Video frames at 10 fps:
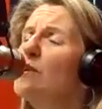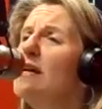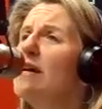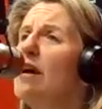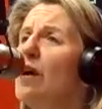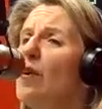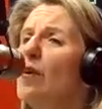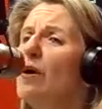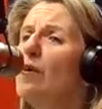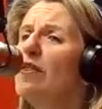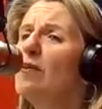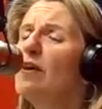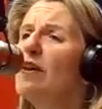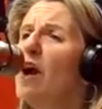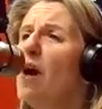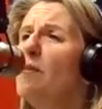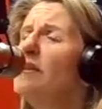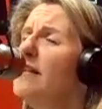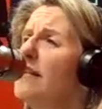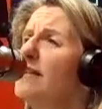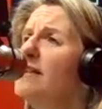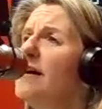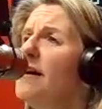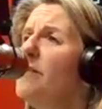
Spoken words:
week with a couple, and